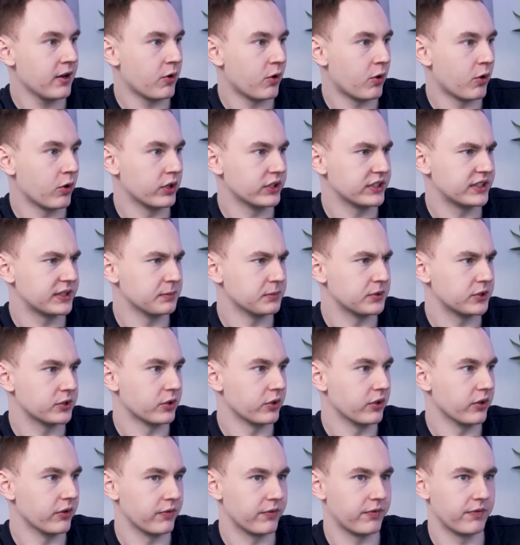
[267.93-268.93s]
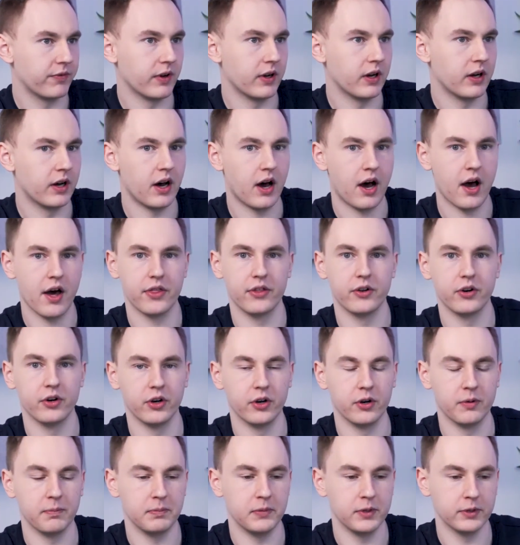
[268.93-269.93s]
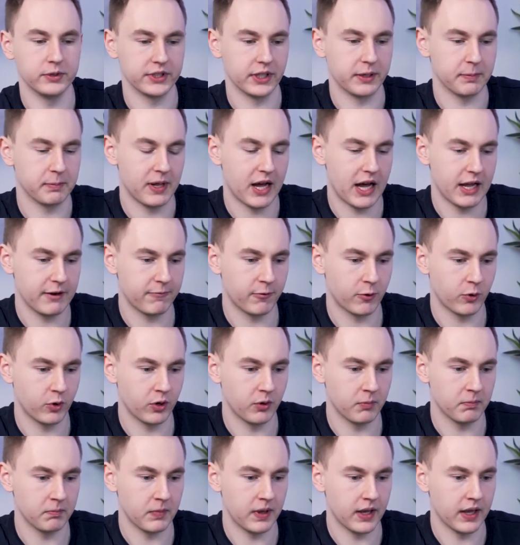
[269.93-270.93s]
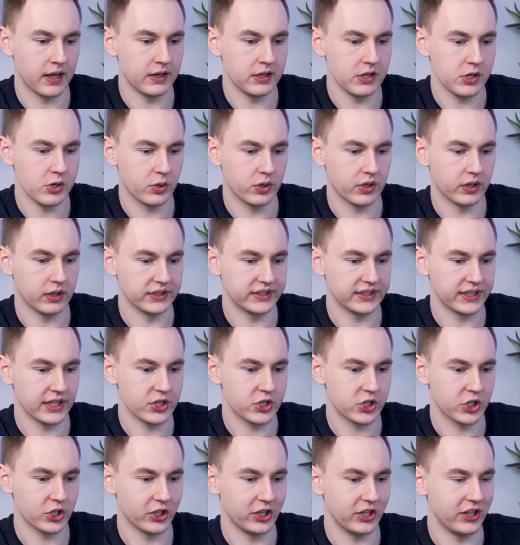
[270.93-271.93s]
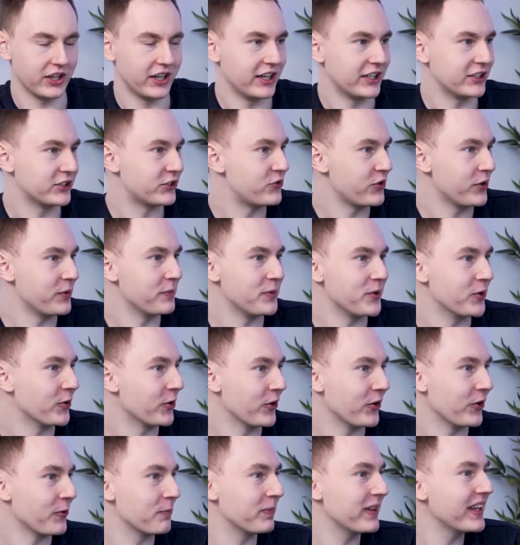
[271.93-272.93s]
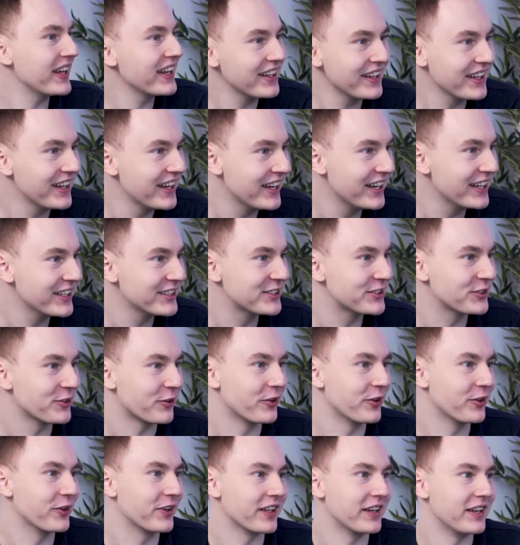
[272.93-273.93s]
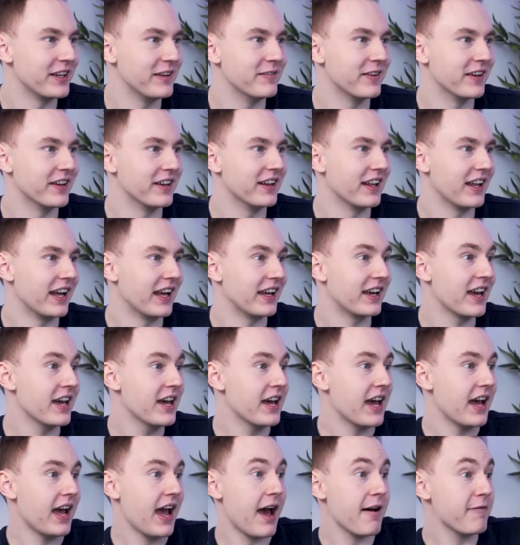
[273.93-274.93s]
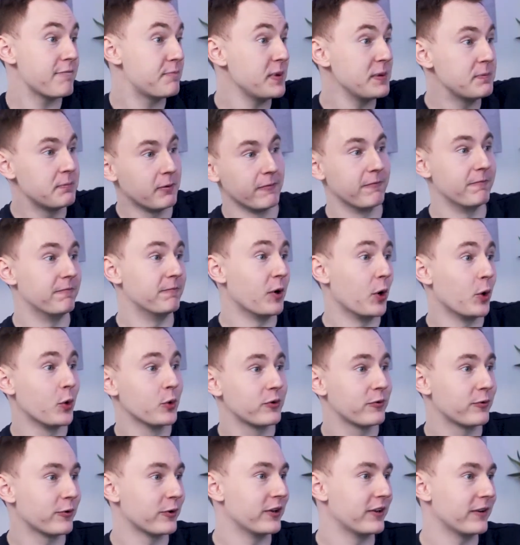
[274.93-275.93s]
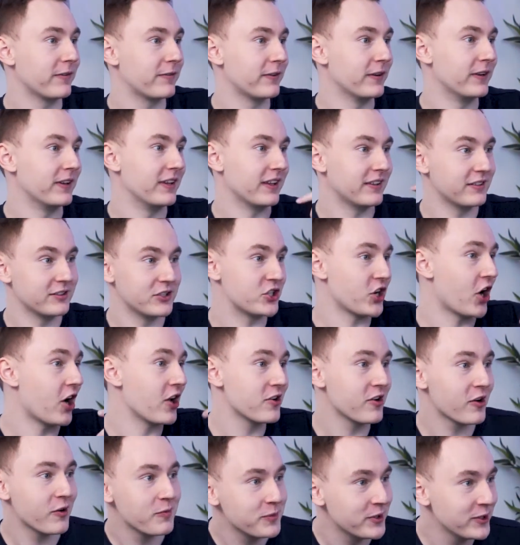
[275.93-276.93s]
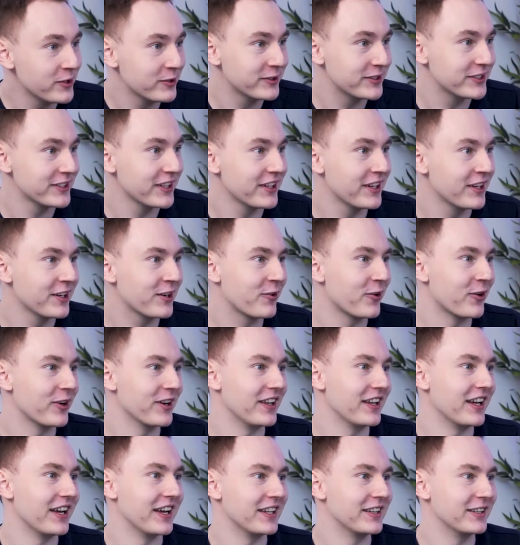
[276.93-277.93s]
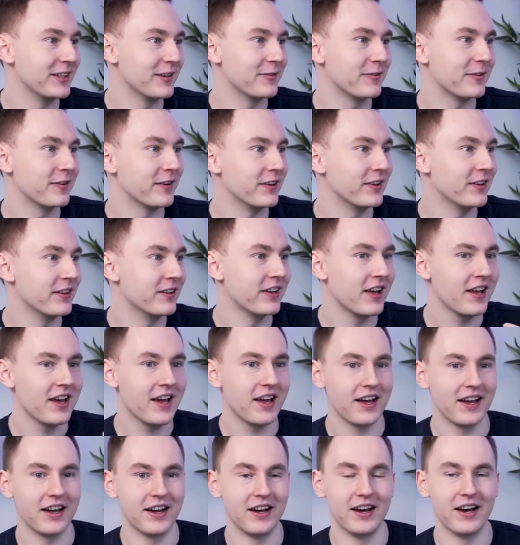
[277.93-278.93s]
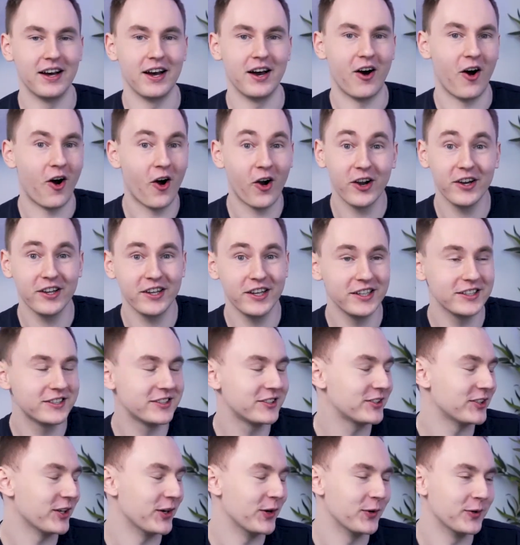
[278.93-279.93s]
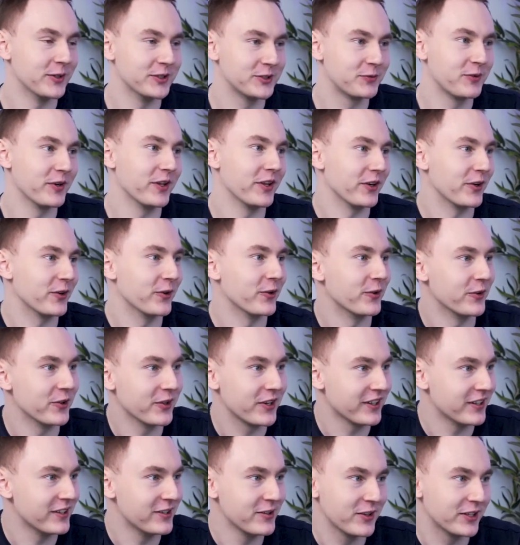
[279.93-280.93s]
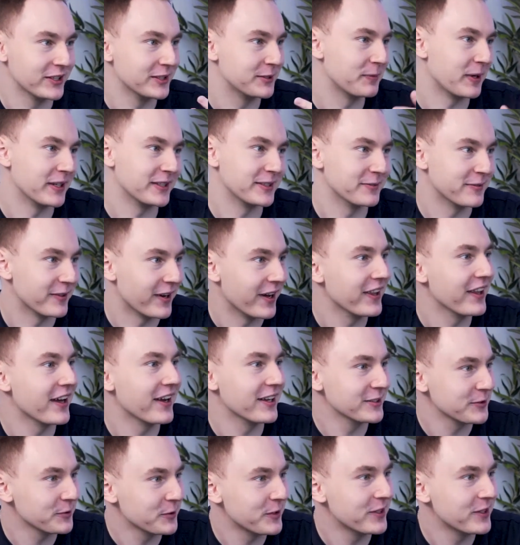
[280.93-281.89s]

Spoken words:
or some sort of other music platform, and you can essentially like stream your playlist. Or you can even like have people vote for different genre music or like different artists. So it's really cool. You can specify that as well.